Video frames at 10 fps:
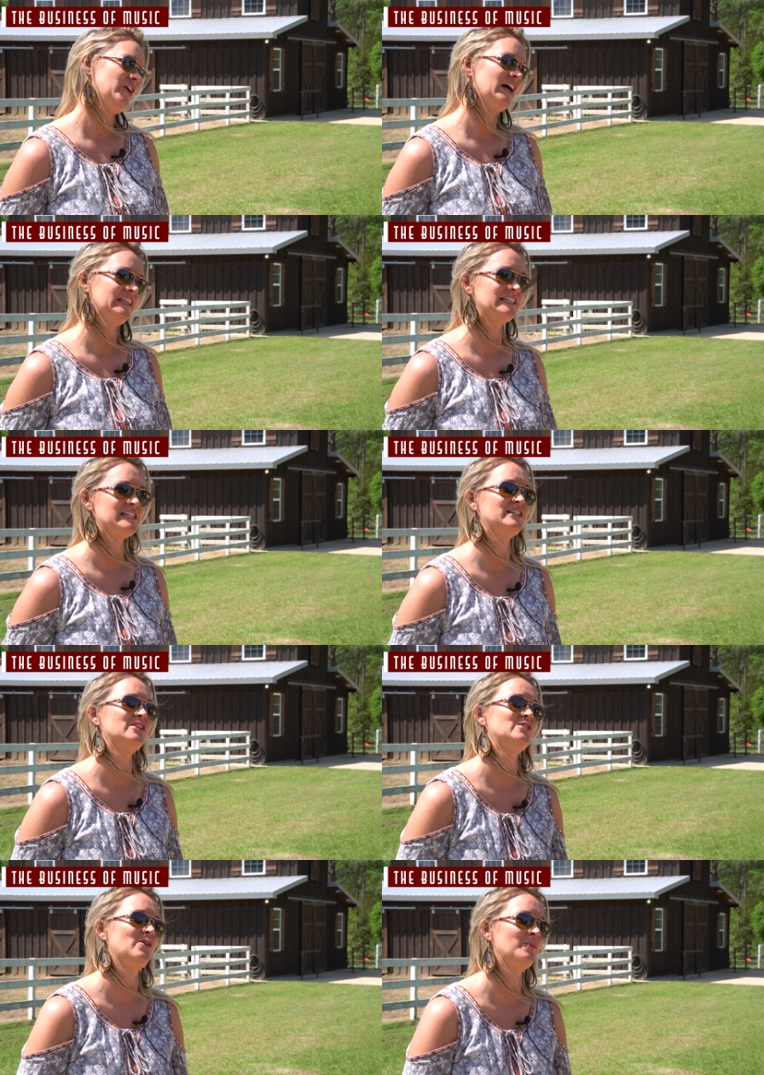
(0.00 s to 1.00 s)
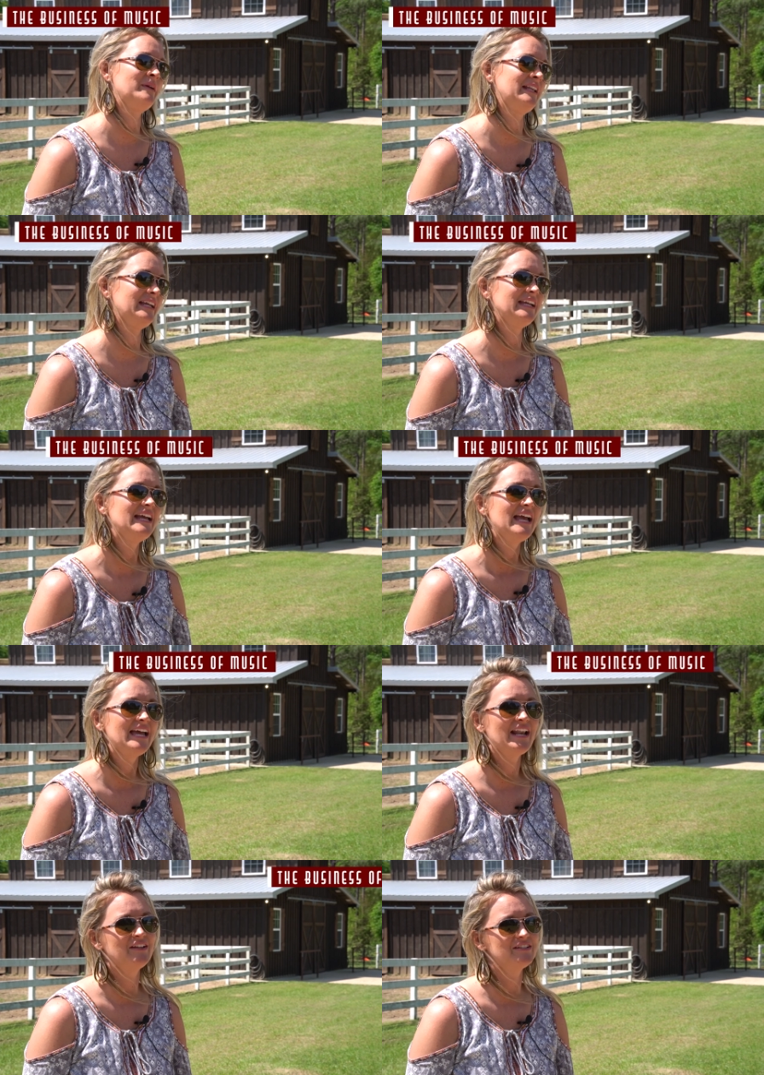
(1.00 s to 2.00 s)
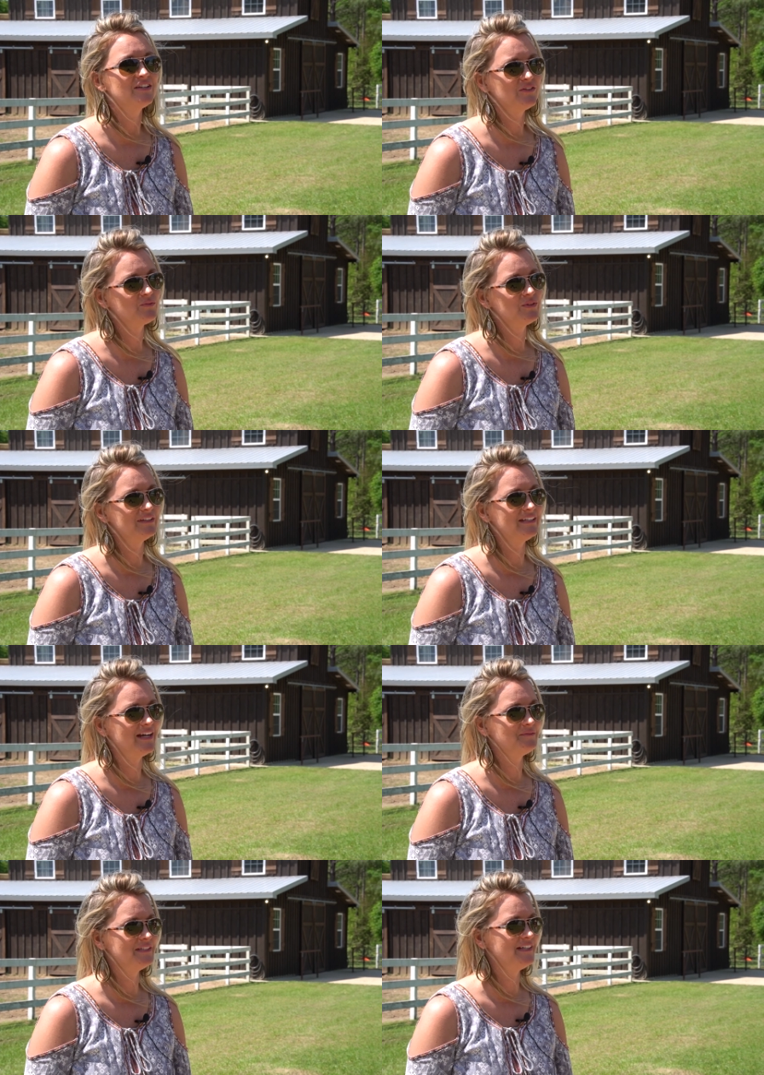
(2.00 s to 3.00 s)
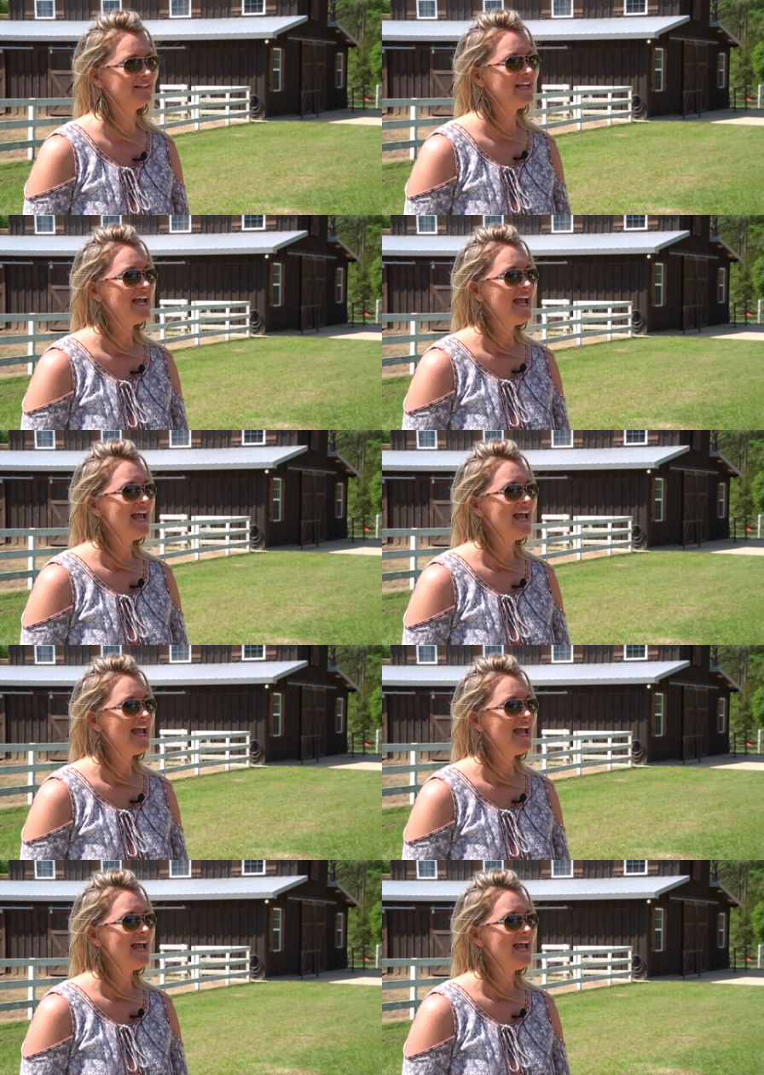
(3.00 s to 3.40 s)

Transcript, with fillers: I listen to so many, and that's really I'm a nerd.